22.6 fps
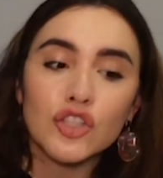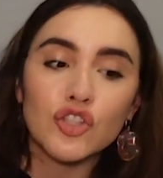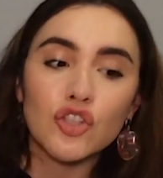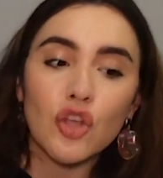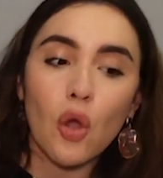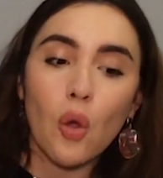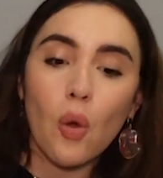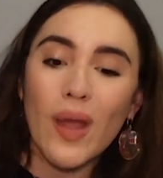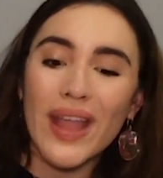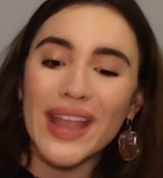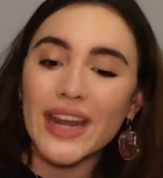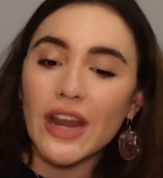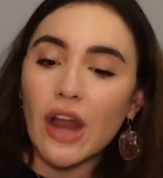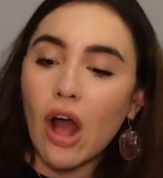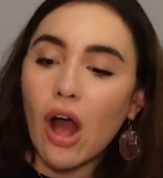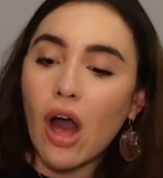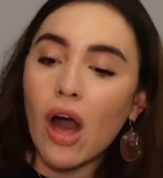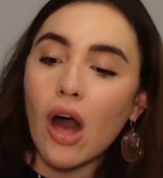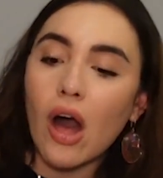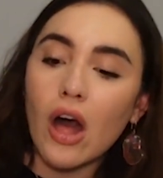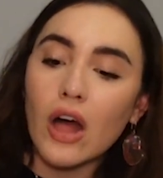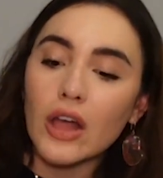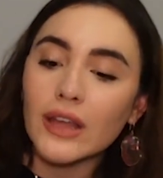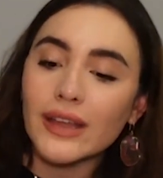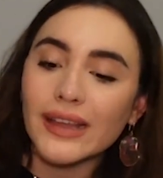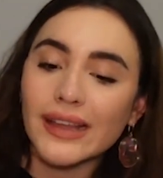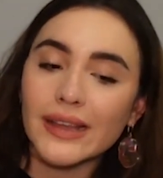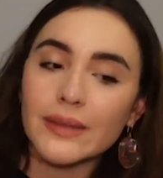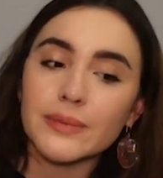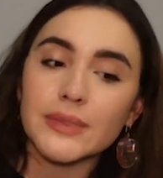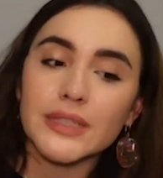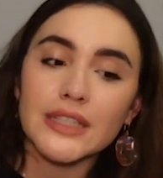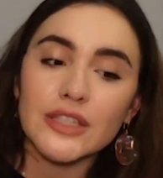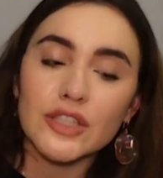So it all
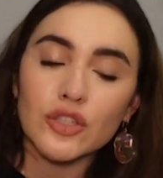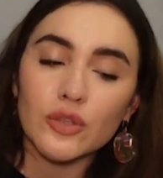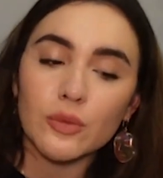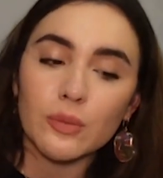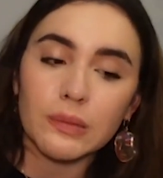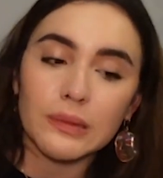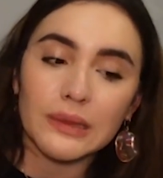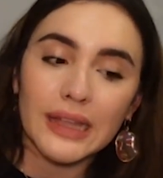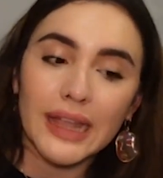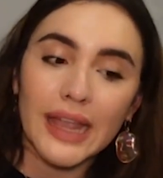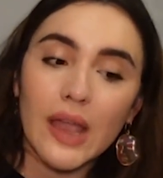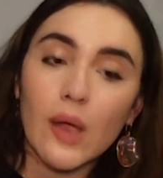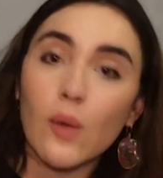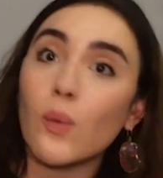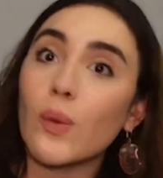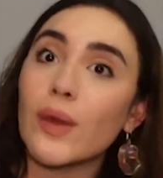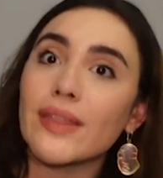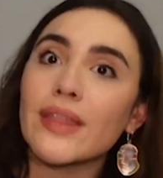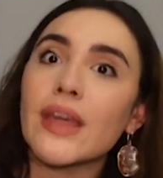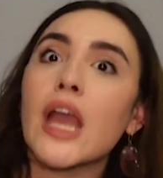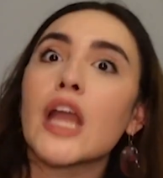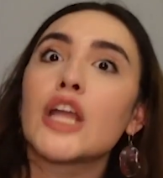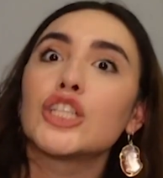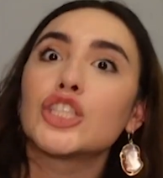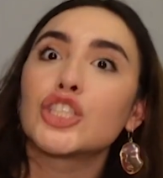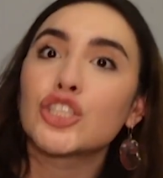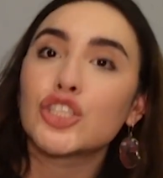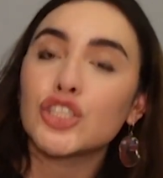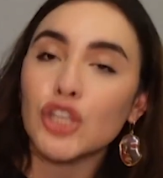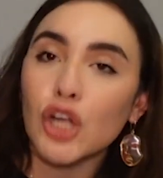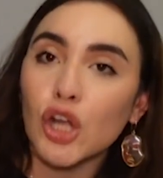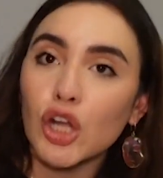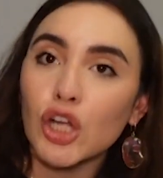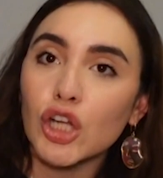comes into play with
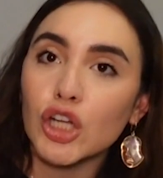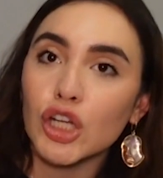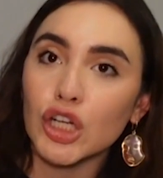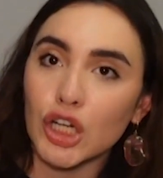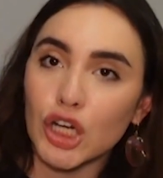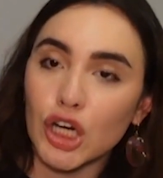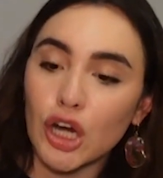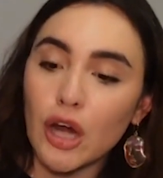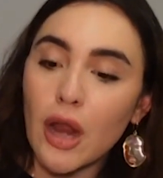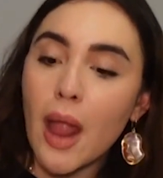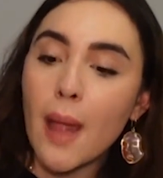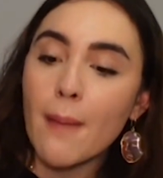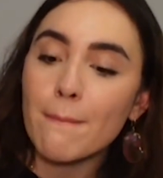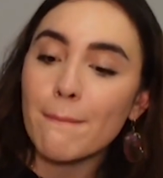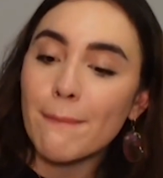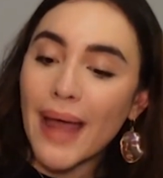sugar.